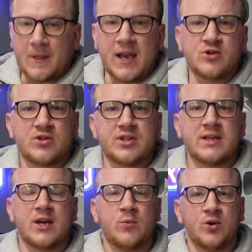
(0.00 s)
Interesting
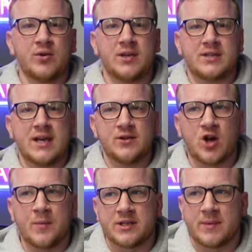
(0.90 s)
to hear what you're going to say in the
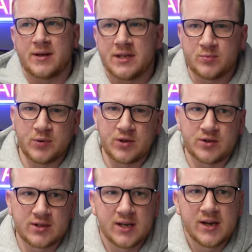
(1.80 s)
comments about this,
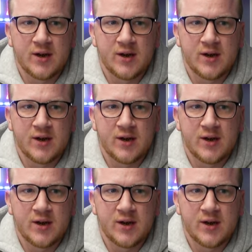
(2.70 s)
because